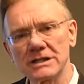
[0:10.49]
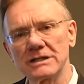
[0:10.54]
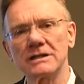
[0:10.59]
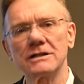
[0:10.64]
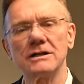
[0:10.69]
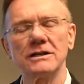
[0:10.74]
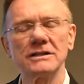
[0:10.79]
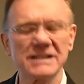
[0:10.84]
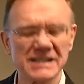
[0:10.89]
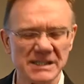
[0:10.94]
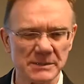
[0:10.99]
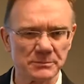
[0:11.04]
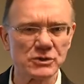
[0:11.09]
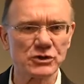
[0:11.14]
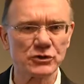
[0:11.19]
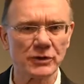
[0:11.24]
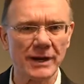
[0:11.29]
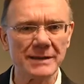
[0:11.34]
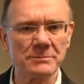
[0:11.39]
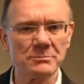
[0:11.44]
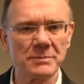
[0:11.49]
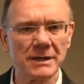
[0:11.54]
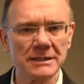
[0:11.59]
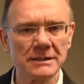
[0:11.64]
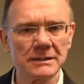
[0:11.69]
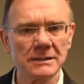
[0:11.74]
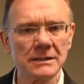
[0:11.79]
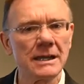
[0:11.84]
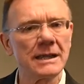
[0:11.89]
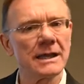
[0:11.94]
click on the subscribe
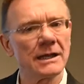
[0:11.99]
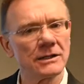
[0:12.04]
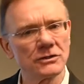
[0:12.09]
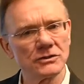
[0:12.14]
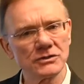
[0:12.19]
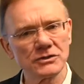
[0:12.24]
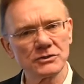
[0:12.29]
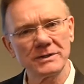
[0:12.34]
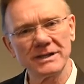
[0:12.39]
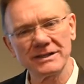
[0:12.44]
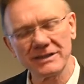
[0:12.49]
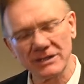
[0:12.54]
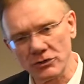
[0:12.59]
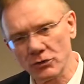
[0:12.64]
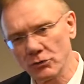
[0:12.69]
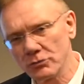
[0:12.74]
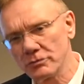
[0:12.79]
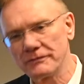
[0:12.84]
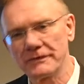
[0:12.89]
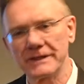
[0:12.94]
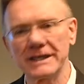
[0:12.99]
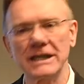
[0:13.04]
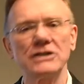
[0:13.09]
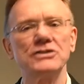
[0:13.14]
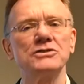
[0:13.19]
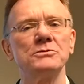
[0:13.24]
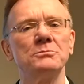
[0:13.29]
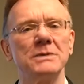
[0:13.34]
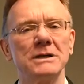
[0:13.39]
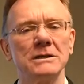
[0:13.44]
button and also hit the
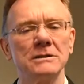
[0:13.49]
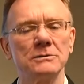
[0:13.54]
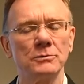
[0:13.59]
notification bell